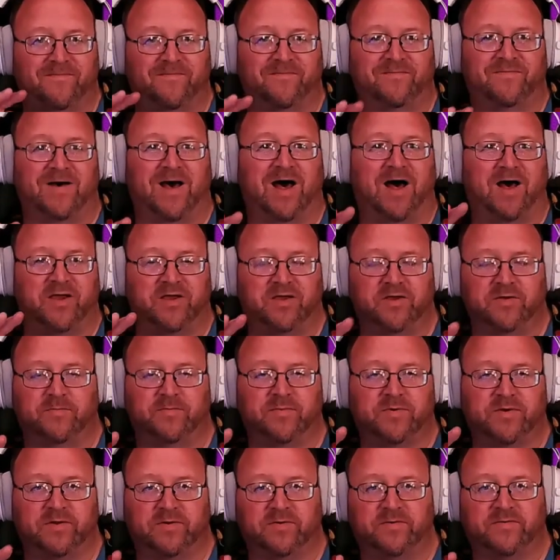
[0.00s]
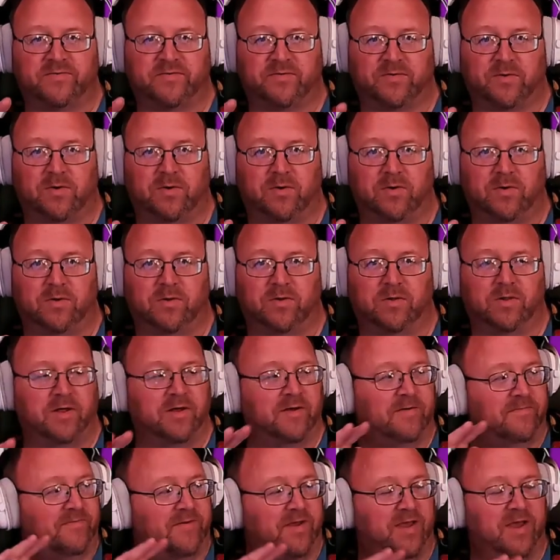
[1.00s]
volume control
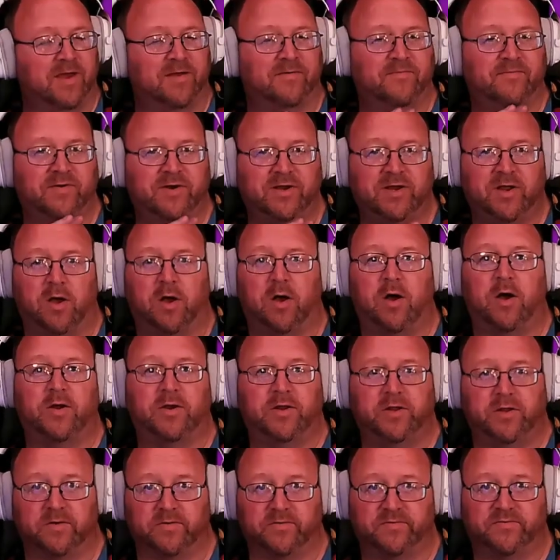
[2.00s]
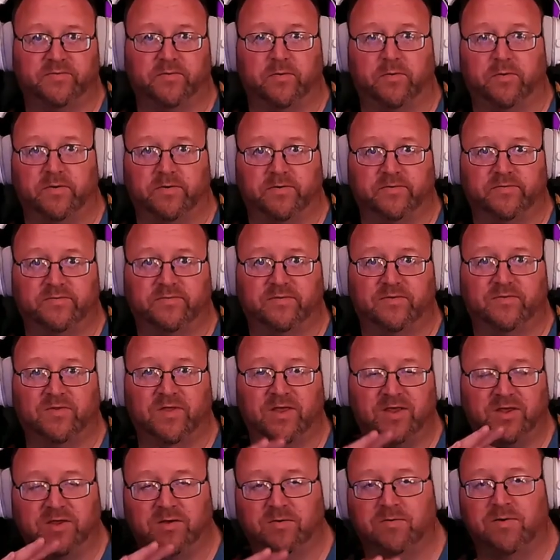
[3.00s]
of every audio source
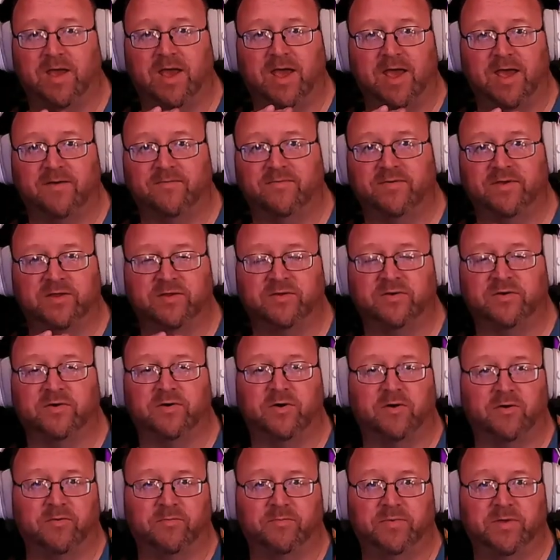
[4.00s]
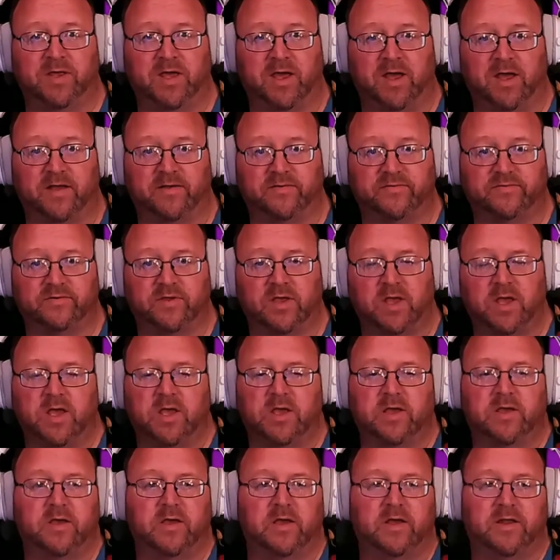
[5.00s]
that you have in your OBS.
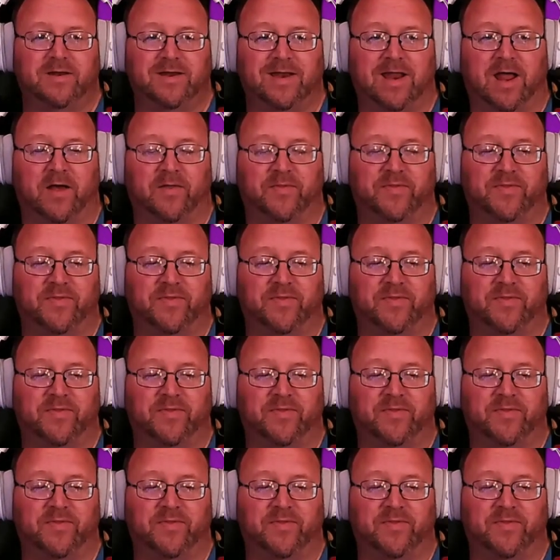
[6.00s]
Now,